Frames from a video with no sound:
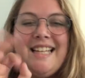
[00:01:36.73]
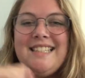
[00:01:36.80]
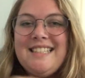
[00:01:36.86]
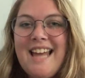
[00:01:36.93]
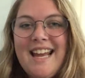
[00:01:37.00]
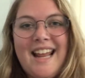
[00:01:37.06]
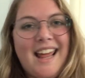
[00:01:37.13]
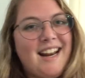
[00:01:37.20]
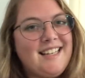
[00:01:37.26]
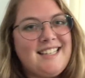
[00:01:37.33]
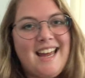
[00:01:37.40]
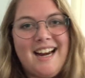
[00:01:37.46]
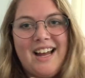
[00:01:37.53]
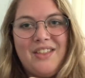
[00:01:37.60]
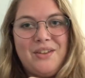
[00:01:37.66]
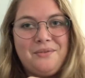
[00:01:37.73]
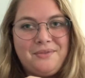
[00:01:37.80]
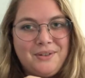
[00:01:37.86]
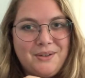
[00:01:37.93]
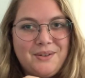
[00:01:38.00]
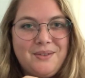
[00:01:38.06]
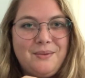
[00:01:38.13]
10 out of 10 on the
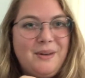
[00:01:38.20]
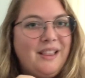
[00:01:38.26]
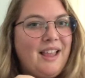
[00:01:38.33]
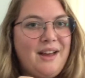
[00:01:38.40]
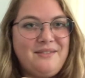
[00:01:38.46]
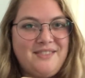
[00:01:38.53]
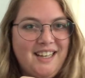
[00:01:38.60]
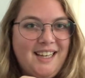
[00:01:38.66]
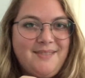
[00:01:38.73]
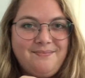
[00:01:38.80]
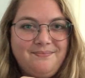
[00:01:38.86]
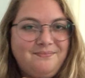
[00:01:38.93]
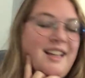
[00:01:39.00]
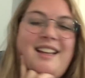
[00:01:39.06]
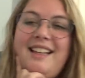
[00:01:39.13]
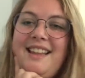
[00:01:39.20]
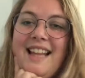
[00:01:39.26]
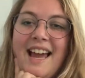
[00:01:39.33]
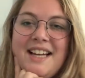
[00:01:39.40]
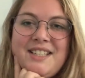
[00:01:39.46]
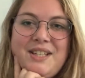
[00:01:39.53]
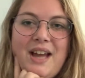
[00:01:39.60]
food. We loved it.
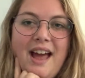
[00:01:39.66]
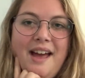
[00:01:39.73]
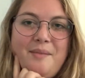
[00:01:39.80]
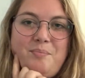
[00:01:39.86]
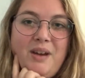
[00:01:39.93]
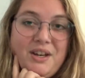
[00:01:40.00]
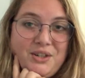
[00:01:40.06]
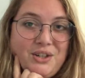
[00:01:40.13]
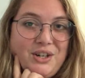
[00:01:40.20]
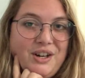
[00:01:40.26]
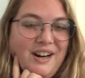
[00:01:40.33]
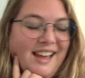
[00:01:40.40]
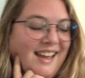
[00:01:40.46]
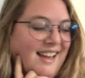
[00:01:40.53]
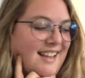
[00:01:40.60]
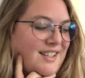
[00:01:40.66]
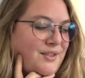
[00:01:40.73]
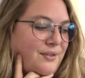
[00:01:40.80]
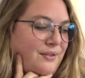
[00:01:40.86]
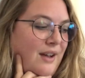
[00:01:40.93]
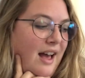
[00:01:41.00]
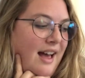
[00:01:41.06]
Next picture
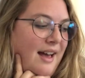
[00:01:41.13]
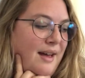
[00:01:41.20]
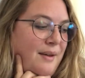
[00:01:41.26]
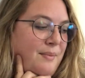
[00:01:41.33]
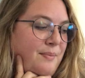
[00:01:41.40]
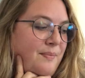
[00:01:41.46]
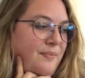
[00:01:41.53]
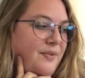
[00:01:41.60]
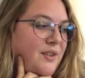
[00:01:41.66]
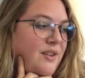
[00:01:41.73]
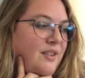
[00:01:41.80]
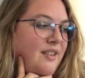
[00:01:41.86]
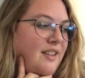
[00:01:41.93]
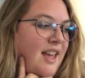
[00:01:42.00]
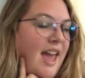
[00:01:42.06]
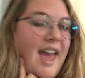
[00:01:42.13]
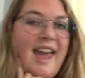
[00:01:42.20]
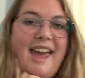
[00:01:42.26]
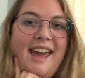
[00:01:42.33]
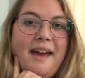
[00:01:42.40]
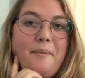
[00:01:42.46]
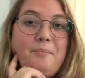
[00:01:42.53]
is
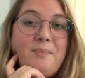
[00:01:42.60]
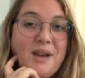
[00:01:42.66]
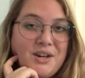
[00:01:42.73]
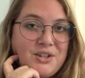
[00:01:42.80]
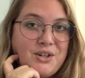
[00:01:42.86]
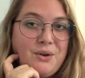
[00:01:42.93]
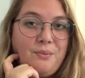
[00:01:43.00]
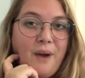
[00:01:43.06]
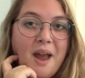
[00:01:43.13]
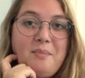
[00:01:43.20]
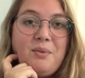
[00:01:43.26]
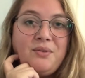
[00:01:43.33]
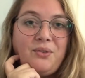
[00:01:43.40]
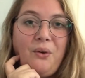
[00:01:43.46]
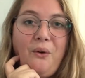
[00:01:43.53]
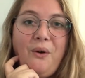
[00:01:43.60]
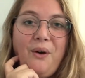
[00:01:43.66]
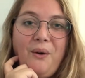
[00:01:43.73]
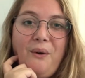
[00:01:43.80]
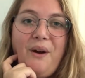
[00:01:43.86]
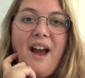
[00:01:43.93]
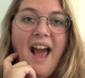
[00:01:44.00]
a picture right before
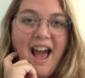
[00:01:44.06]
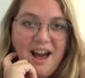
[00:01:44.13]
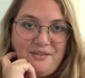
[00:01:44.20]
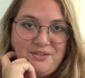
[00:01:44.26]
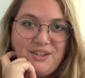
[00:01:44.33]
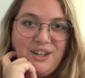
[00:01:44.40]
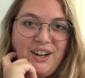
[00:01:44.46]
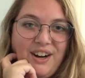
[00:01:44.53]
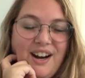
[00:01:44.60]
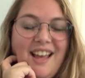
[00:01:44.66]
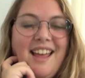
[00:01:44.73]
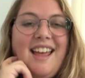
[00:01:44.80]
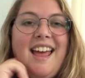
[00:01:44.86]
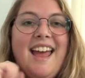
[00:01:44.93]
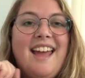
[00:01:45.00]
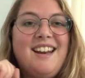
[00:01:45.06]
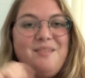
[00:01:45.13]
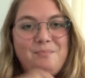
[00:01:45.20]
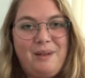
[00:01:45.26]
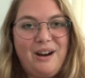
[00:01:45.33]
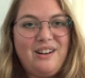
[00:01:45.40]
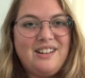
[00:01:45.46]
or after an
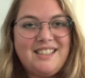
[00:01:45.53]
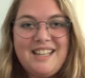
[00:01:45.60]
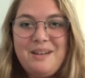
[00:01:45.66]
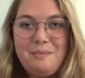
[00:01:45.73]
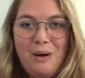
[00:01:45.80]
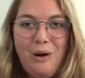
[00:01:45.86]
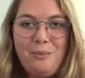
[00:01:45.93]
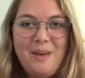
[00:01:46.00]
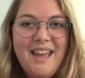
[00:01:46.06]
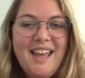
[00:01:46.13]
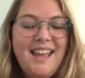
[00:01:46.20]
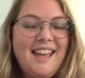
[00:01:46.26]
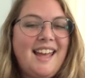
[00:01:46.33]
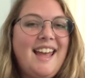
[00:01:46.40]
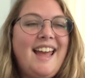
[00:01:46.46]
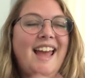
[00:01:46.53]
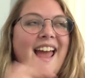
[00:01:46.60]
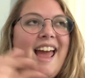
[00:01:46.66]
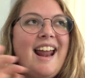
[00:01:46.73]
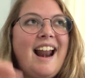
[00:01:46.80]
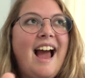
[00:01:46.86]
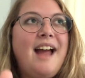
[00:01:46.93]
embarrassing moment.
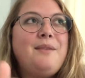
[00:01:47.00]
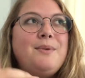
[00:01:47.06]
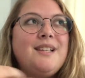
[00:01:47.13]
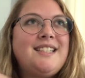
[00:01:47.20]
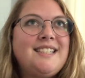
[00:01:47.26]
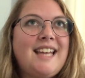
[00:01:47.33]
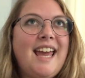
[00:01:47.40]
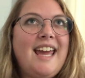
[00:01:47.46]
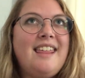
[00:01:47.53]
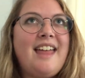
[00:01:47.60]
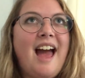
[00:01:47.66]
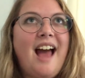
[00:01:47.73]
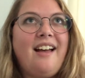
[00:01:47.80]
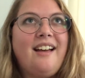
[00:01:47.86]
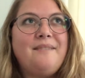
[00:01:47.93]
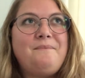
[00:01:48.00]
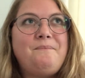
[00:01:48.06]
And I would say that,